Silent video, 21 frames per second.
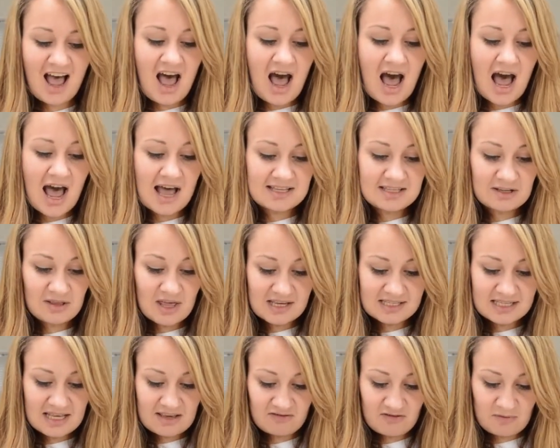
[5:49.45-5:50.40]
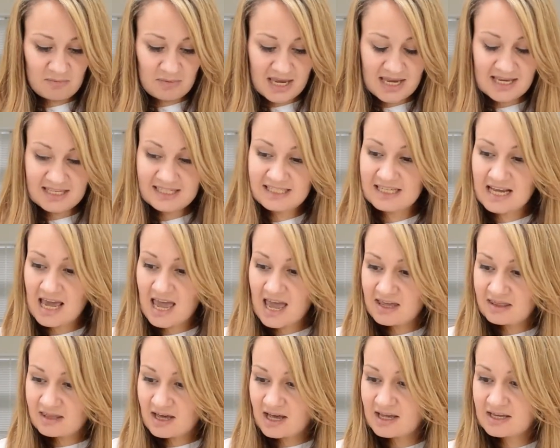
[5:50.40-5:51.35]
Uh, so that's it for me
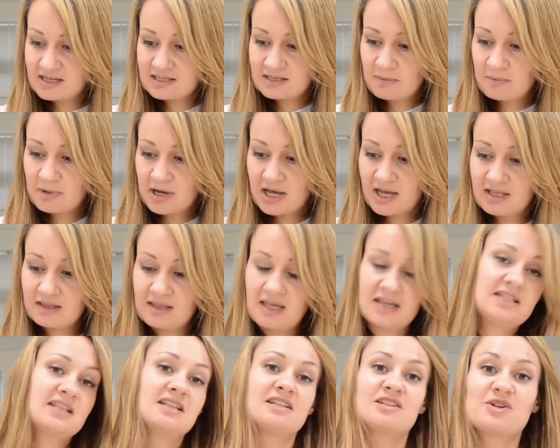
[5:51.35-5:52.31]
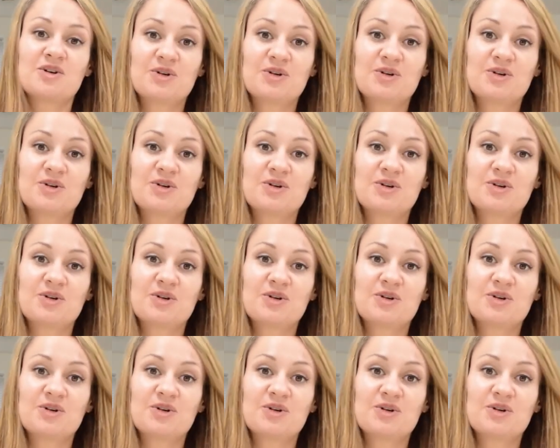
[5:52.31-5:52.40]
today. That is my latest